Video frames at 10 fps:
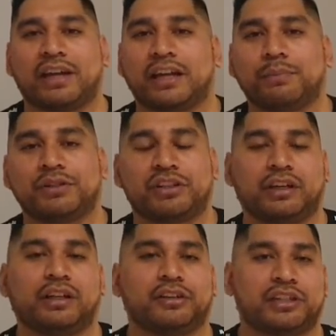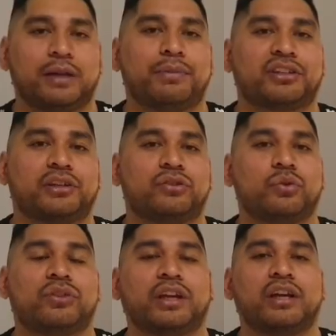any particular team, because I
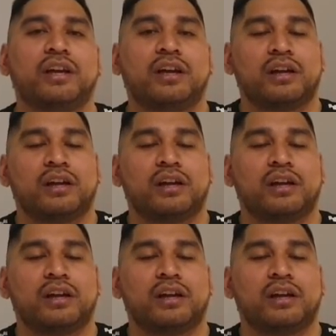do think